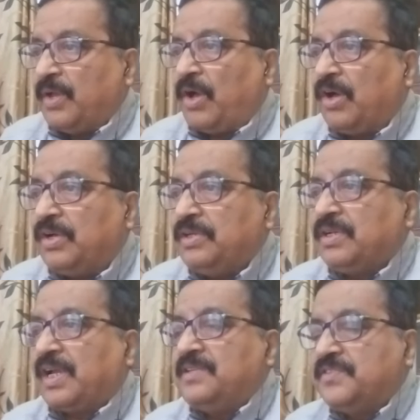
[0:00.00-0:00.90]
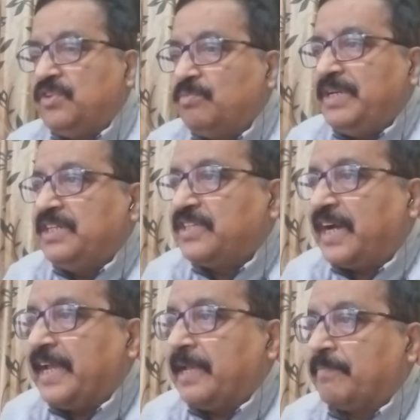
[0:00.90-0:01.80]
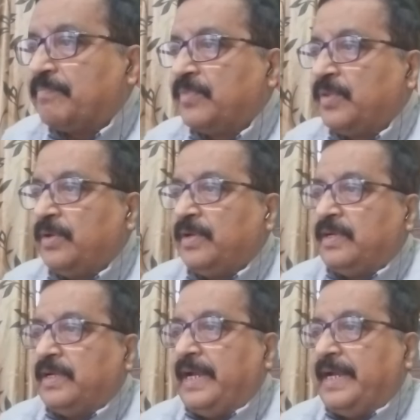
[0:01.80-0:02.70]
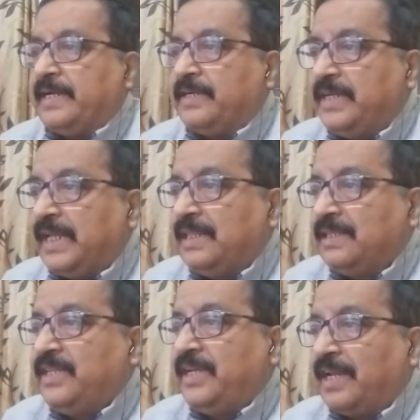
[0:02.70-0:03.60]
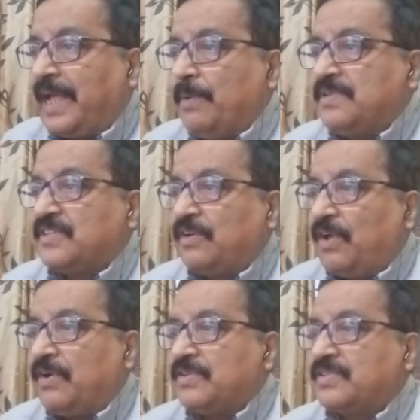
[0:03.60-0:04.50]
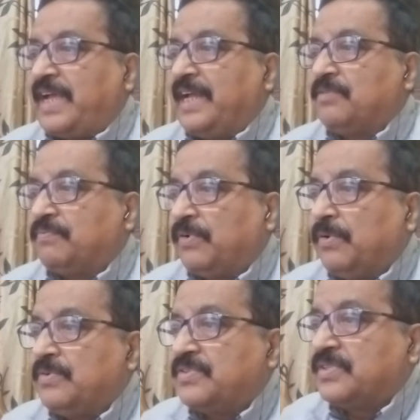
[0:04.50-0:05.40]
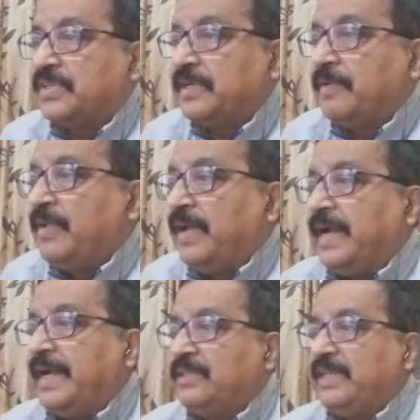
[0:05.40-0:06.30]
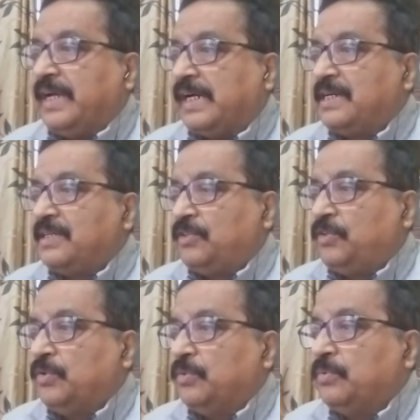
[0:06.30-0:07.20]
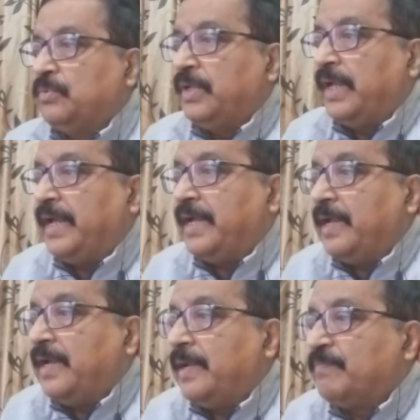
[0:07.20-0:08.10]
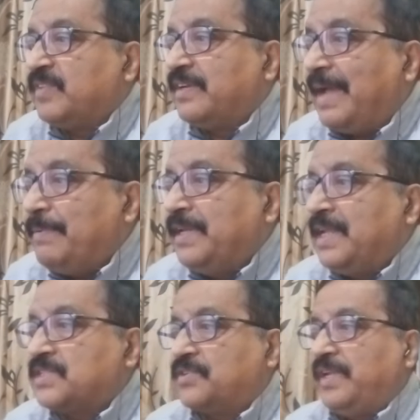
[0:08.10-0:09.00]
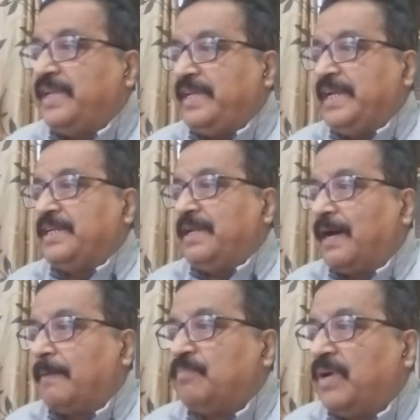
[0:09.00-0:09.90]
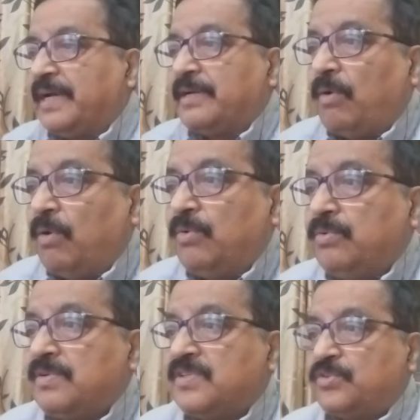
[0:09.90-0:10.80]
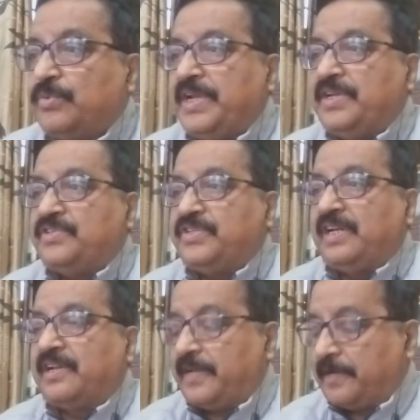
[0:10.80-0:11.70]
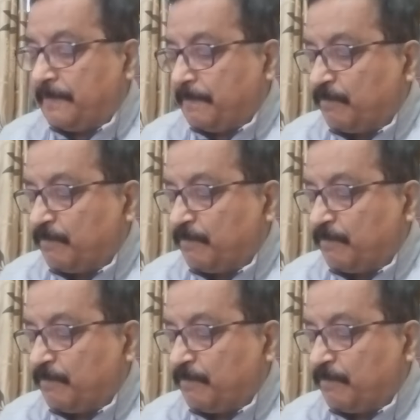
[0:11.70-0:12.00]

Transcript: All consuming time, dull the lion's claws and force the earth to ravenously eat up her own sweet children.